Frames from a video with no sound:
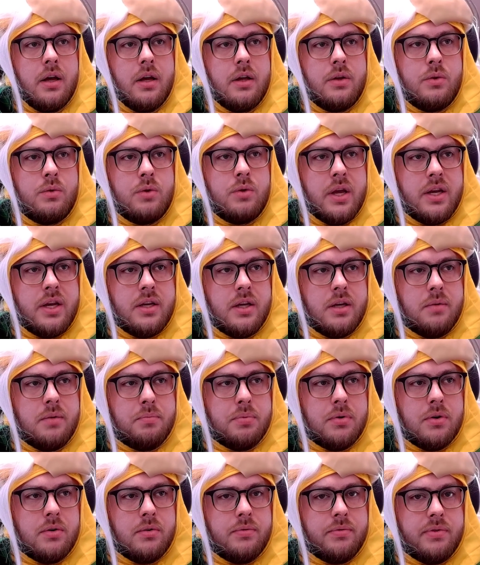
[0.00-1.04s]
They did
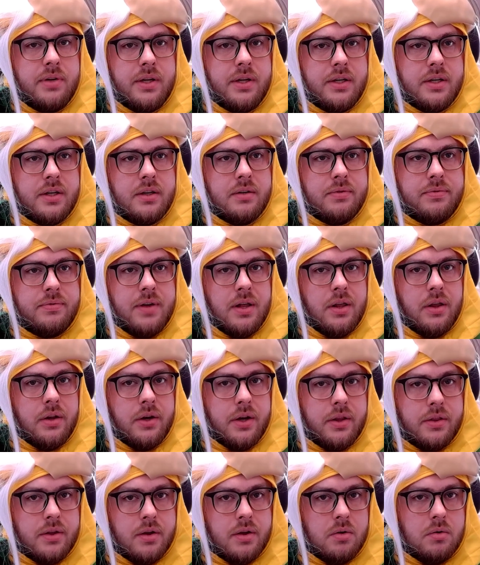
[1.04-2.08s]
prove he did a felony,
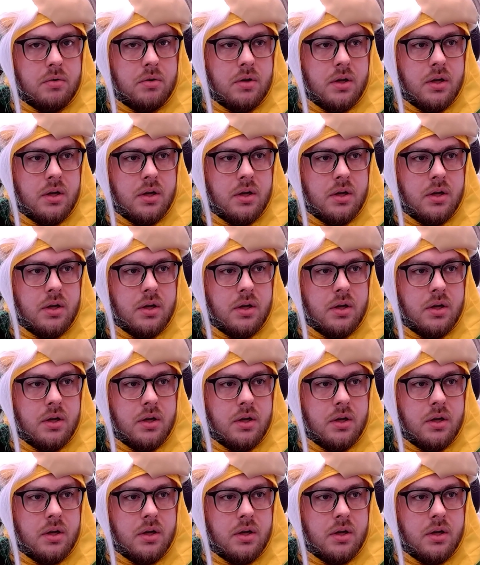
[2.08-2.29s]
though,